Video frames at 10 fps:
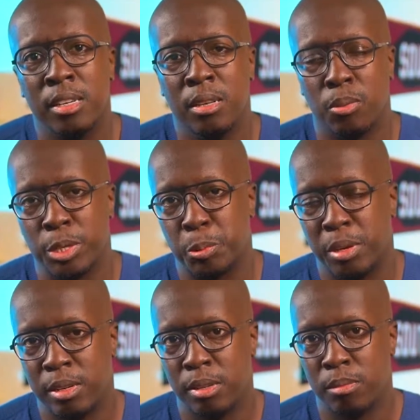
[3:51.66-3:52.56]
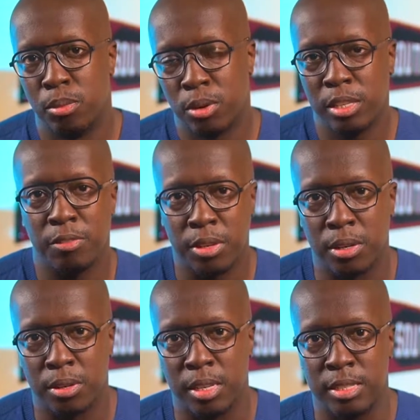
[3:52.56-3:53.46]
What's been more
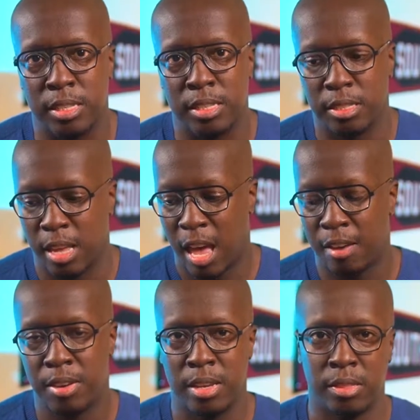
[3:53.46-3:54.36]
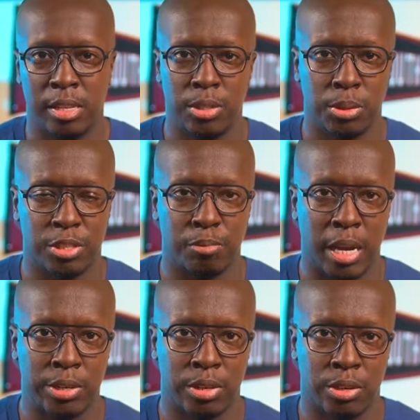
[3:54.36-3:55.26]
difficult is having these sorts of
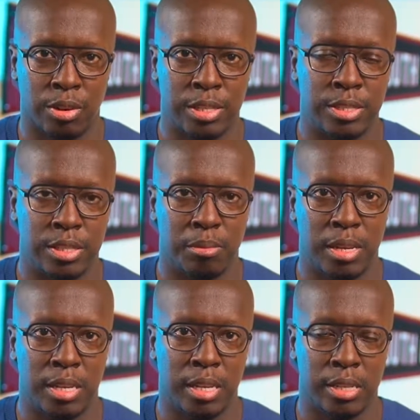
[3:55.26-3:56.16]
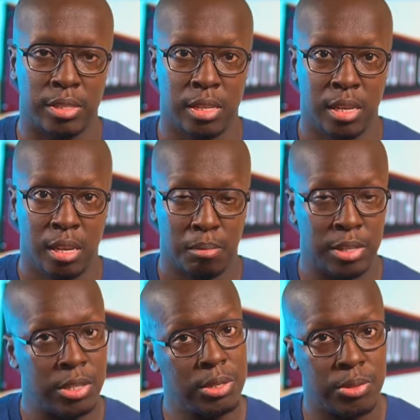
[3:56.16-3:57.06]
microaggressions committed against my
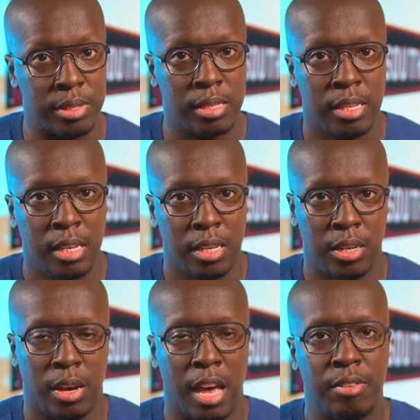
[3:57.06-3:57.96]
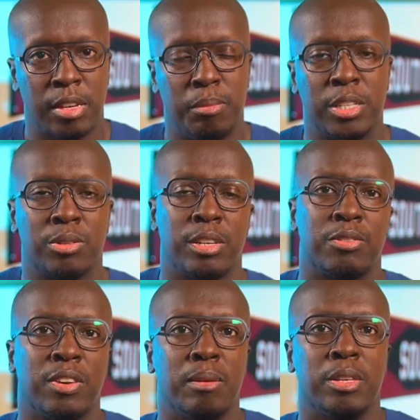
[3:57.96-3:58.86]
children. You know, having a mixed race
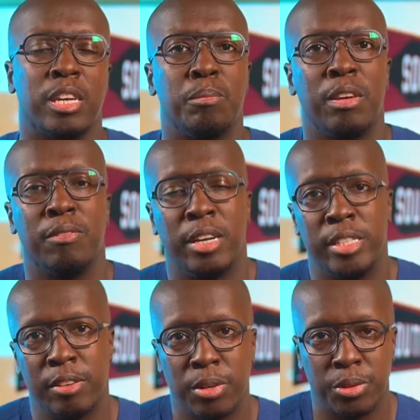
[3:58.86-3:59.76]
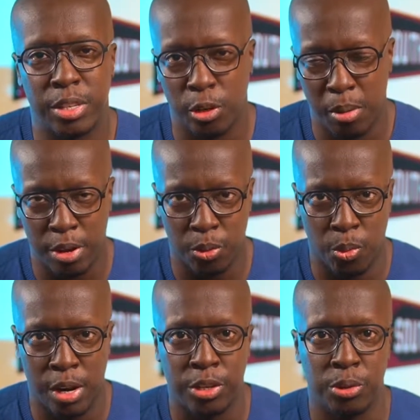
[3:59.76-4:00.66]
family can be a very difficult thing no matter
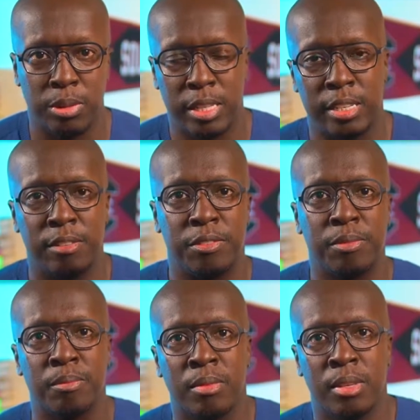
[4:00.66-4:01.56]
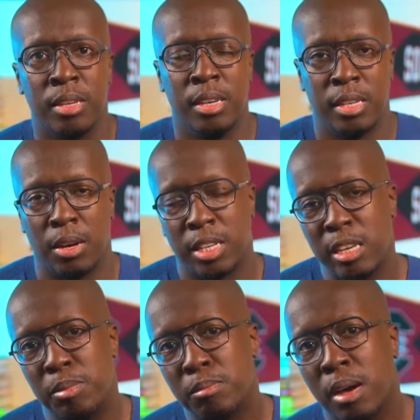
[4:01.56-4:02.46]
where you live. Now,
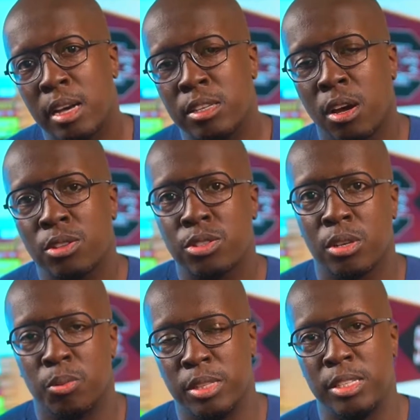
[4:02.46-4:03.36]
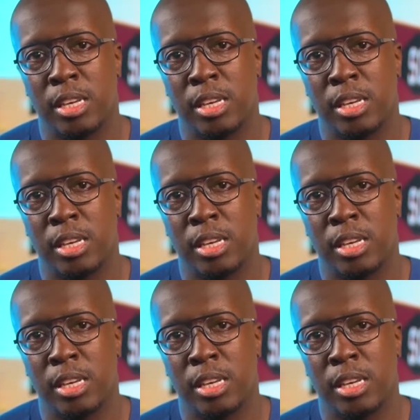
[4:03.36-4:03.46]
keep in mind also, when these